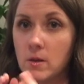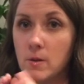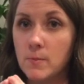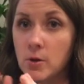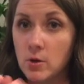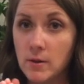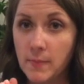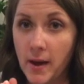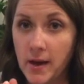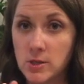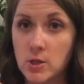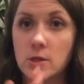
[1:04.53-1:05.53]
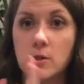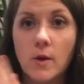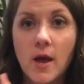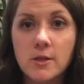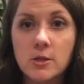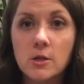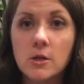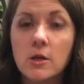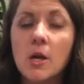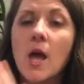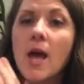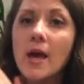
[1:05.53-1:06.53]
the beauty pageant. So Esther
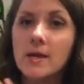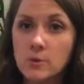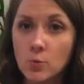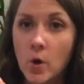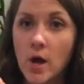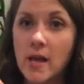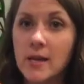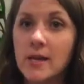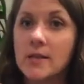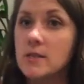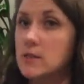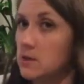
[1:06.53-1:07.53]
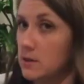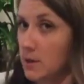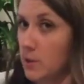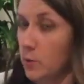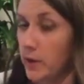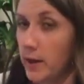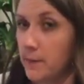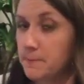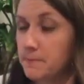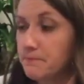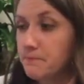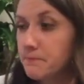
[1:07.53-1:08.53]
has won and is going to be queen.
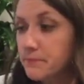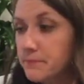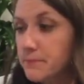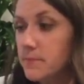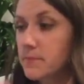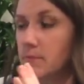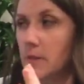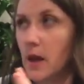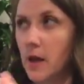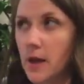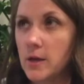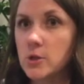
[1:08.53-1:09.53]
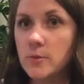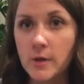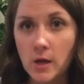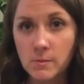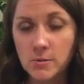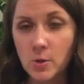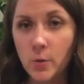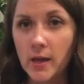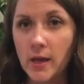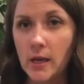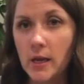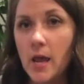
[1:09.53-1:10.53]
She becomes
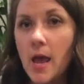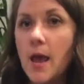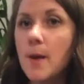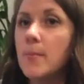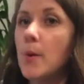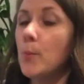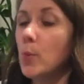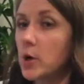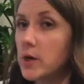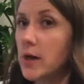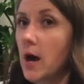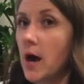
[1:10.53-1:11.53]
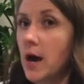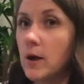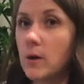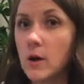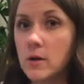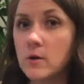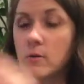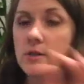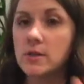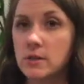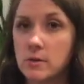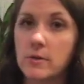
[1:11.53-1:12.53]
queen, but Mordecai, her uncle, is
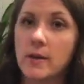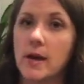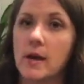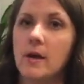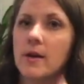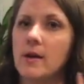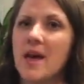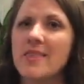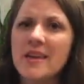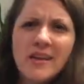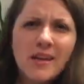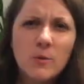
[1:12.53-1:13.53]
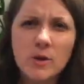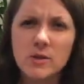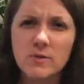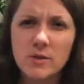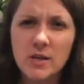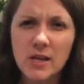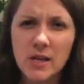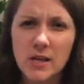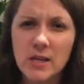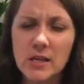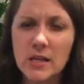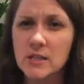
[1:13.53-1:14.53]
still there. And I think he works for the
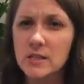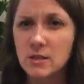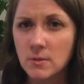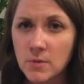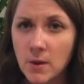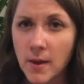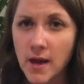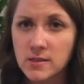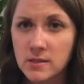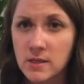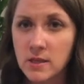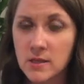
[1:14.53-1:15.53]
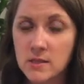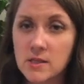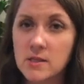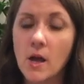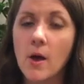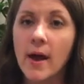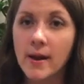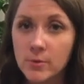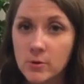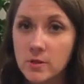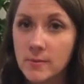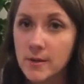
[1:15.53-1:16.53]
king in some capacity because he's
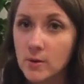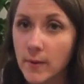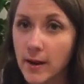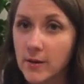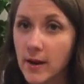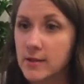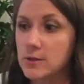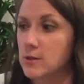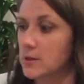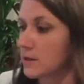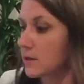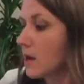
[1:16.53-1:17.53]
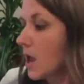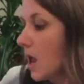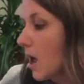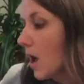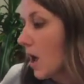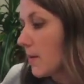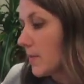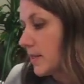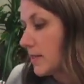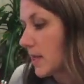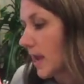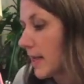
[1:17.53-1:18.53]
able to be around Esther. And
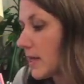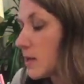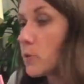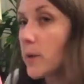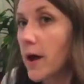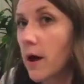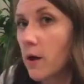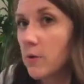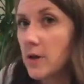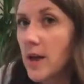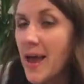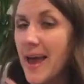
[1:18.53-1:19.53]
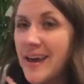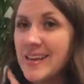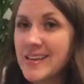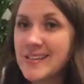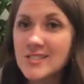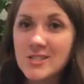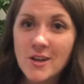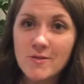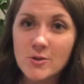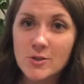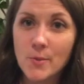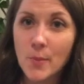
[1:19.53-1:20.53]
he's hanging around and he
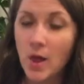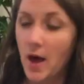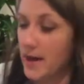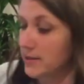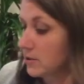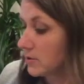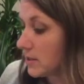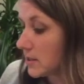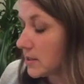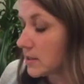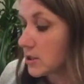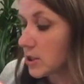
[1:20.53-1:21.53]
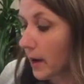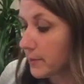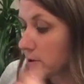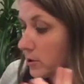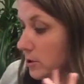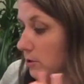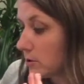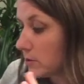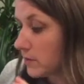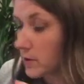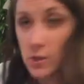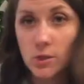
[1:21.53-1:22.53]
discovers a plot. So this is in chapter 2,
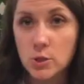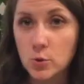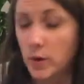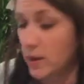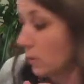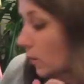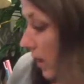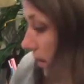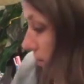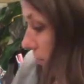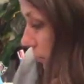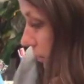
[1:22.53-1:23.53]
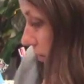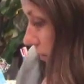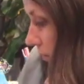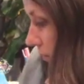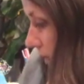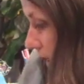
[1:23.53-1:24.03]
verses 21 through